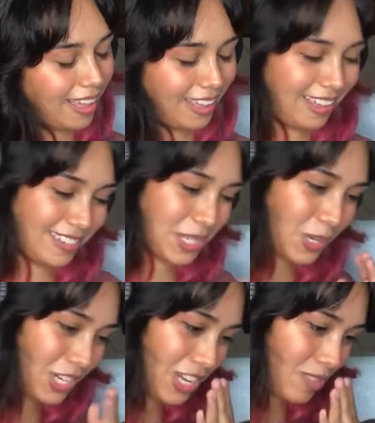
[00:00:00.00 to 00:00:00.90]
Oh, it's
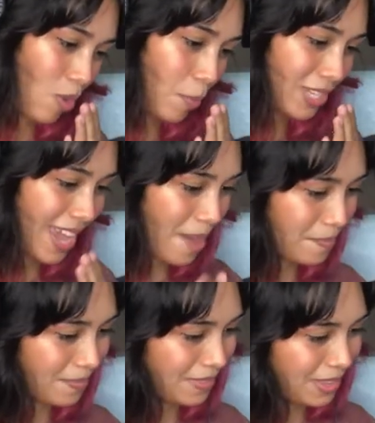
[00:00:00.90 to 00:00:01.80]
gorgeous. One more time.
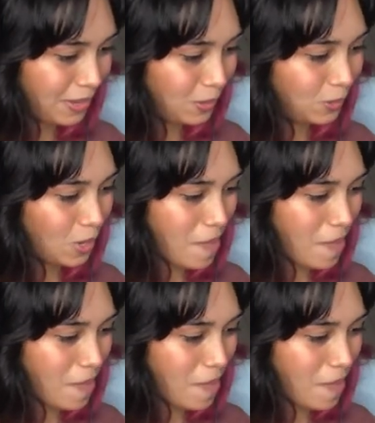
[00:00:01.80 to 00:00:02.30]
Uno